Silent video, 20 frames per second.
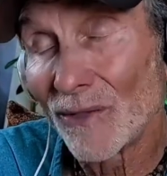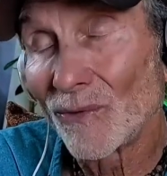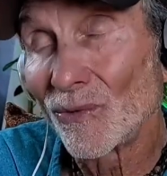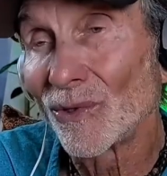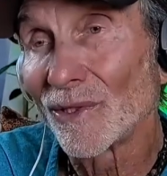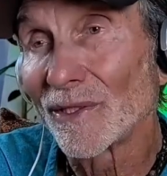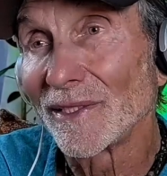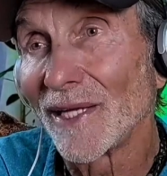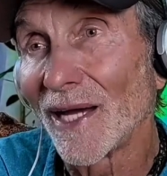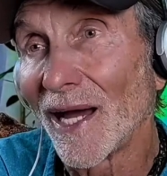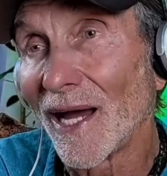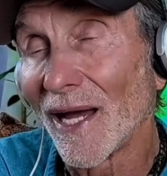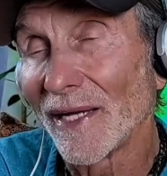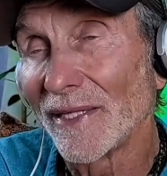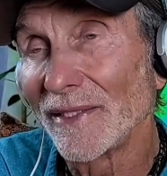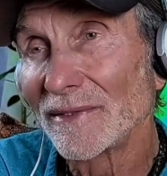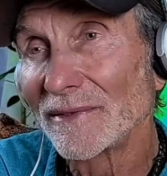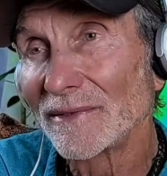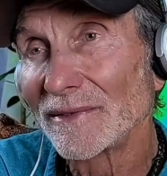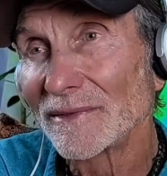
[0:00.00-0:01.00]
don't want to
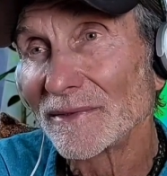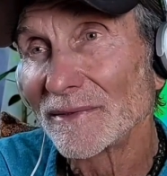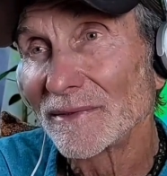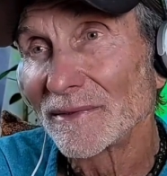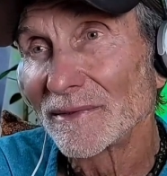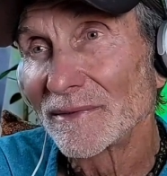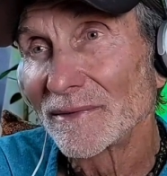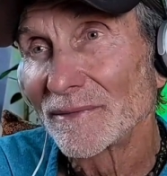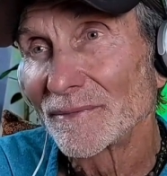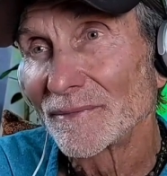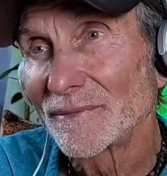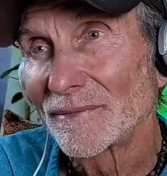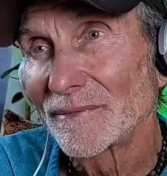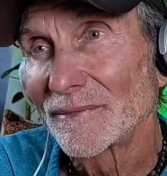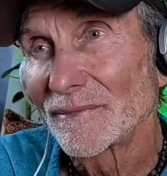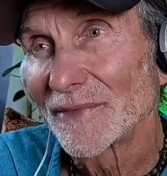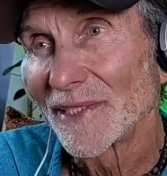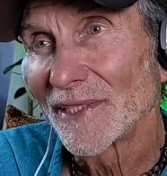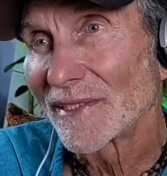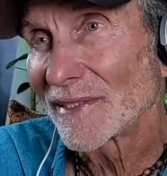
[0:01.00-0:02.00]
die.
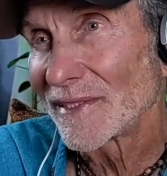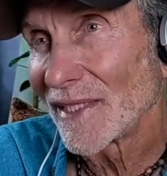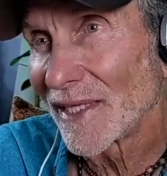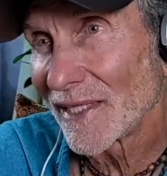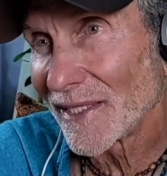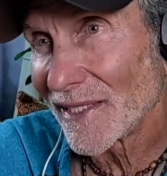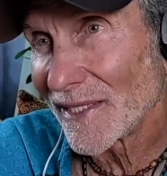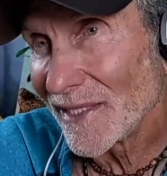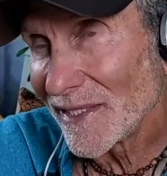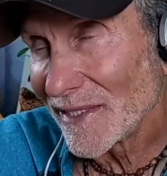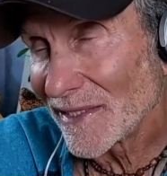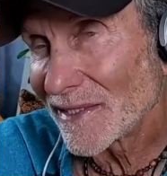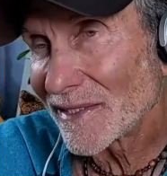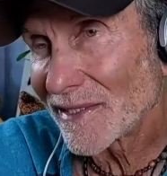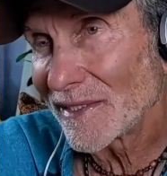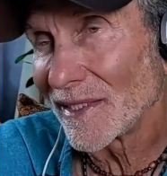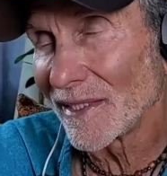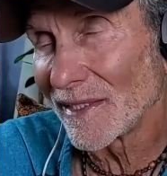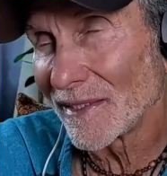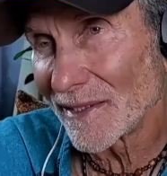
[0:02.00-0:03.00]
It's that
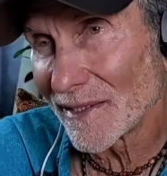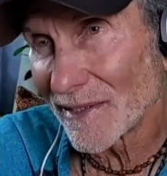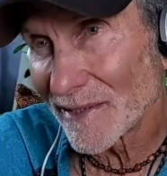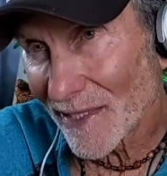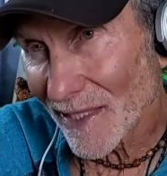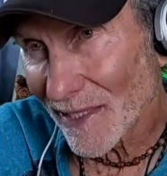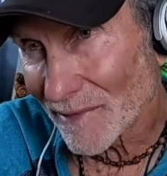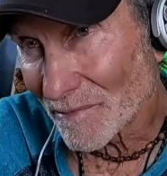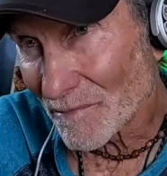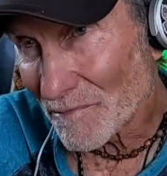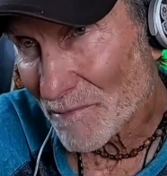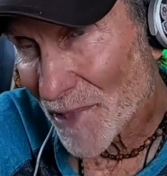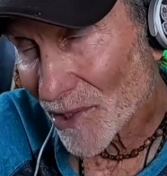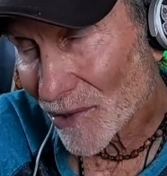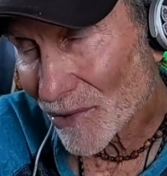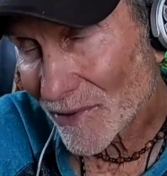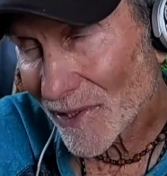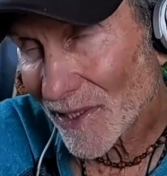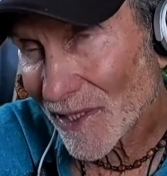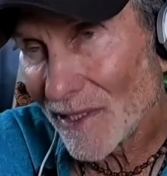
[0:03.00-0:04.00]
instinct, it's that
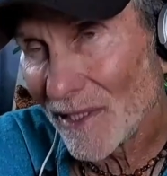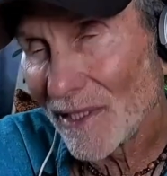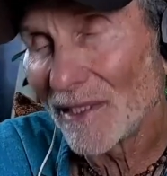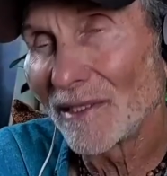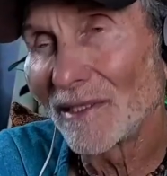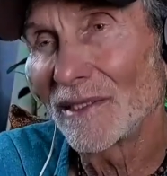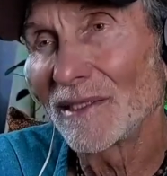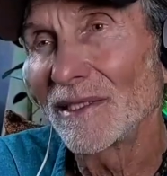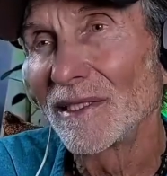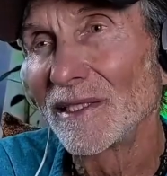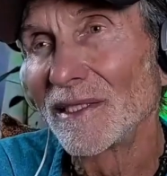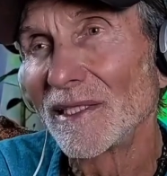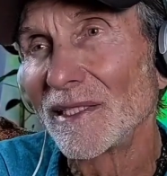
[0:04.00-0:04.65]
built-in